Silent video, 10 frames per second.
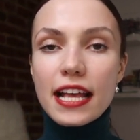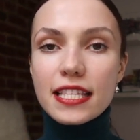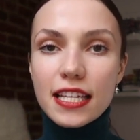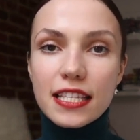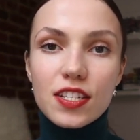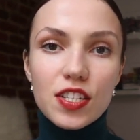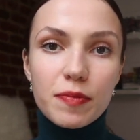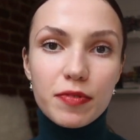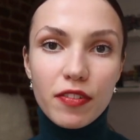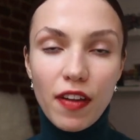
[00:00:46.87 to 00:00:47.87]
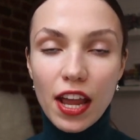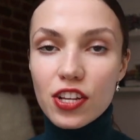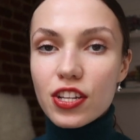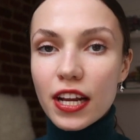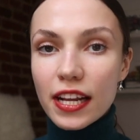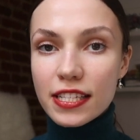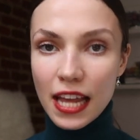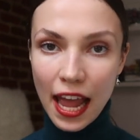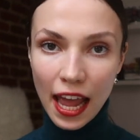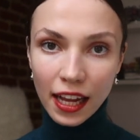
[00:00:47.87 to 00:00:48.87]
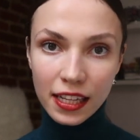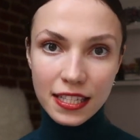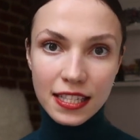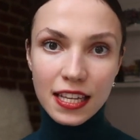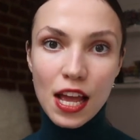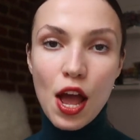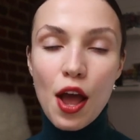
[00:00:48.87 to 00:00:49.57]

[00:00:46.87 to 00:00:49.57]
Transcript: sensory deprivation tanks.